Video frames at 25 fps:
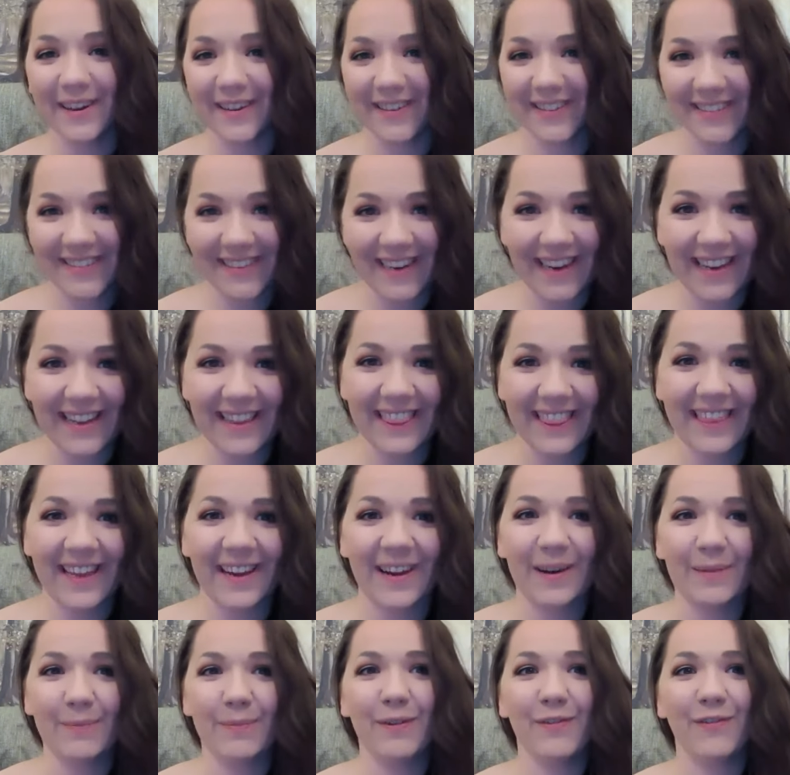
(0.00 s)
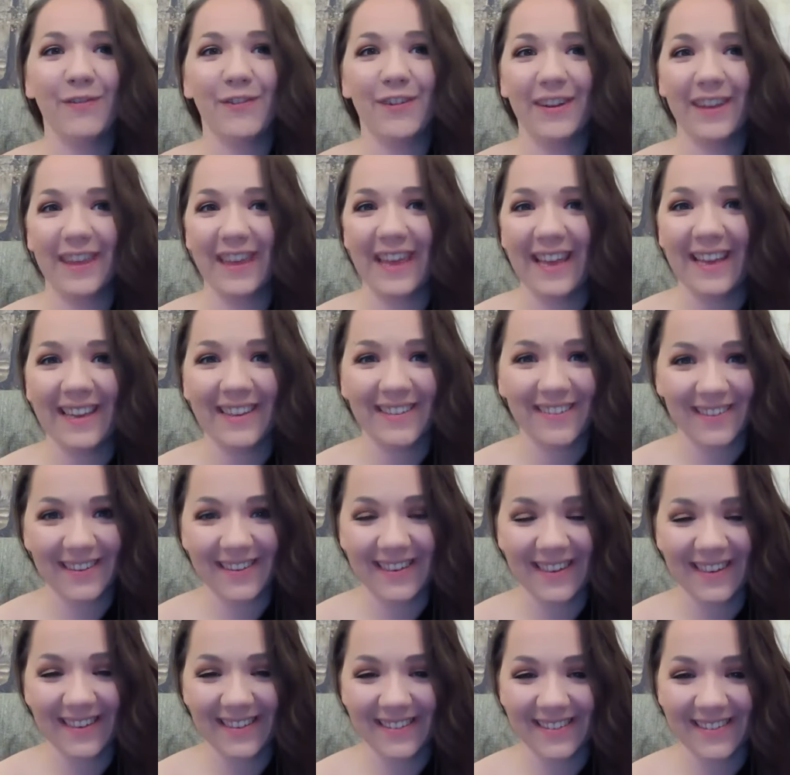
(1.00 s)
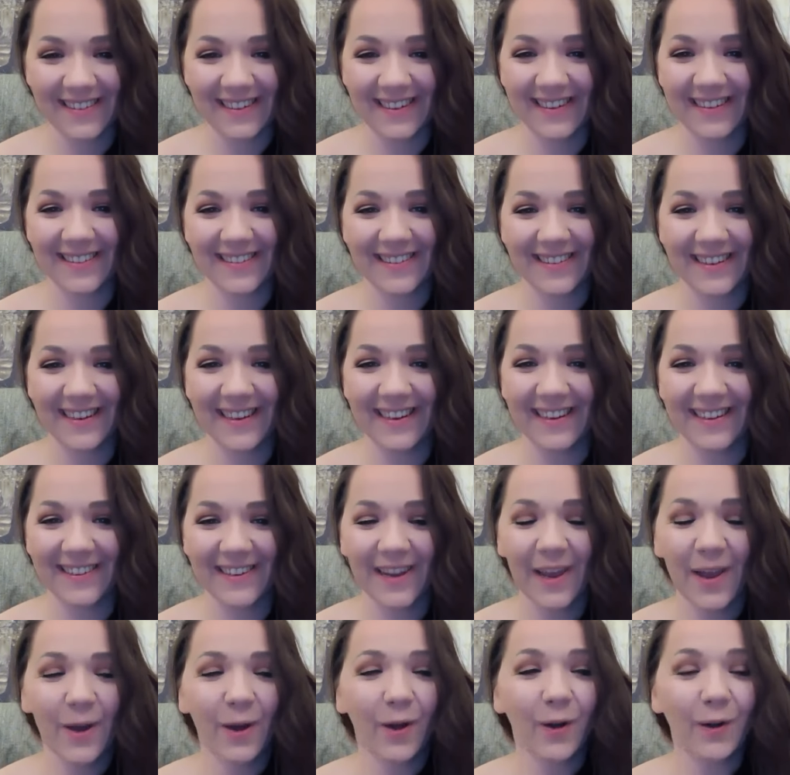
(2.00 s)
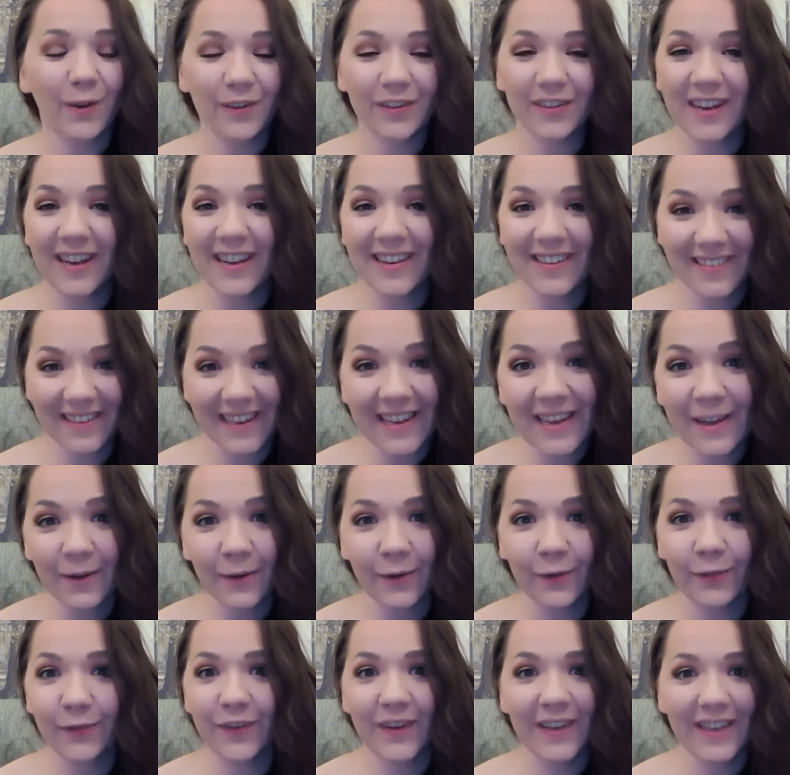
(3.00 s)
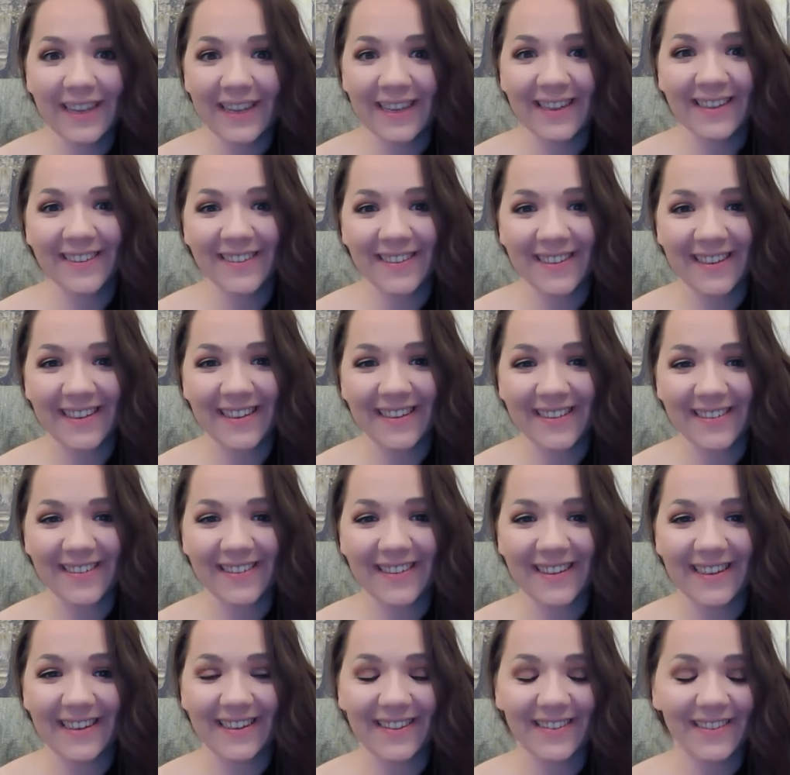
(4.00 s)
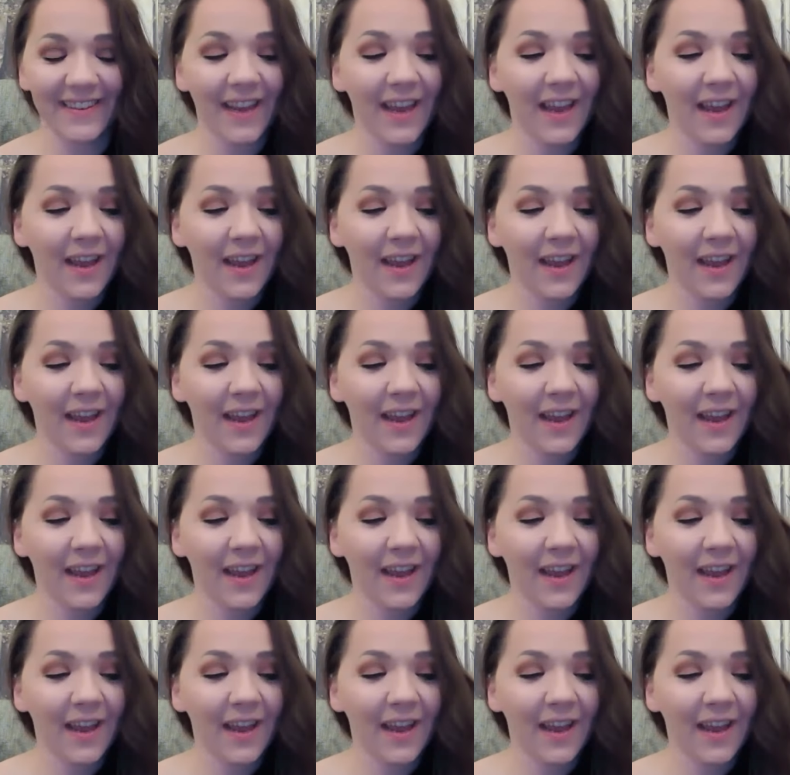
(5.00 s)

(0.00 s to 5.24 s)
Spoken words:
stay in therapy for years and years and years and years, or stay single for years and years and years.